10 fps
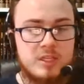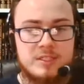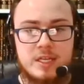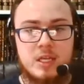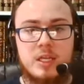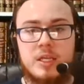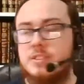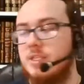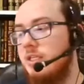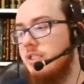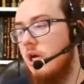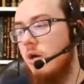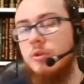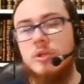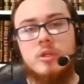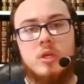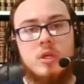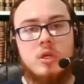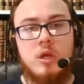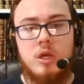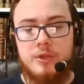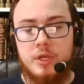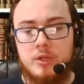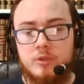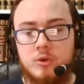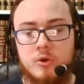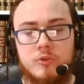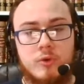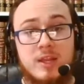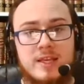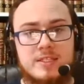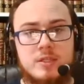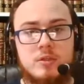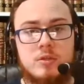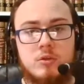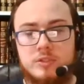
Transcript: Daily, sitting down and going through a lesson,